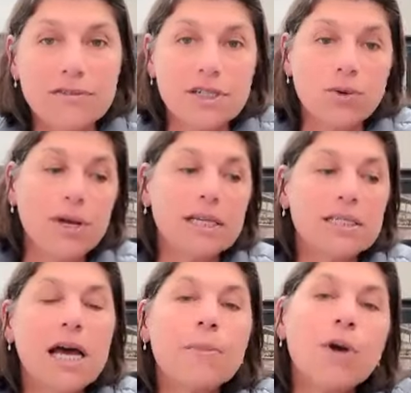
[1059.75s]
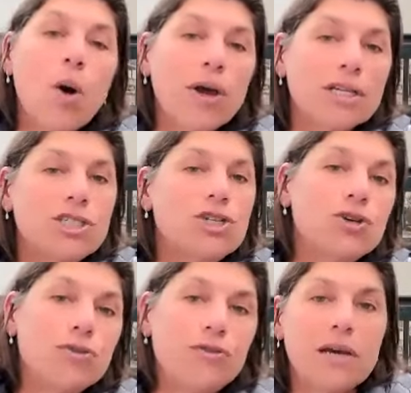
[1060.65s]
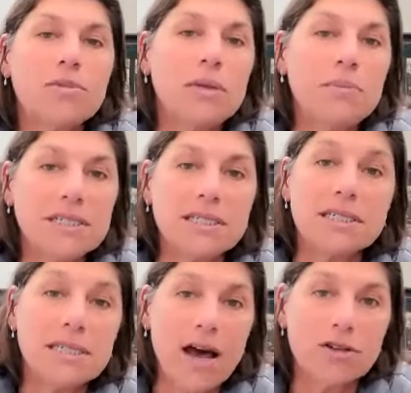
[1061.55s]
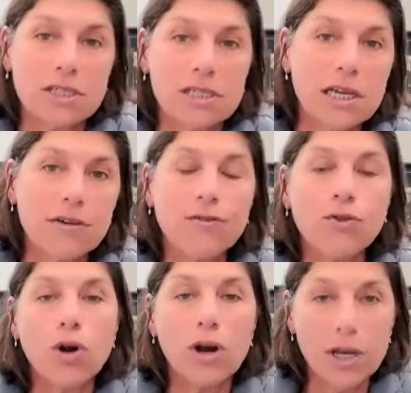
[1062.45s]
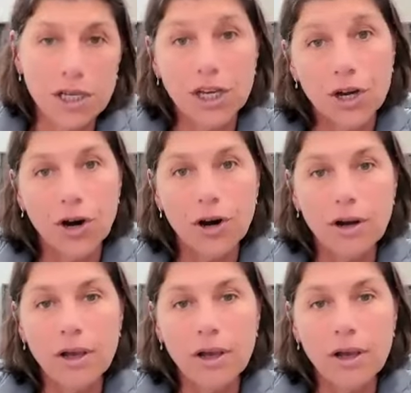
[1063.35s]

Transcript: So we ended up going to family business counseling for a year.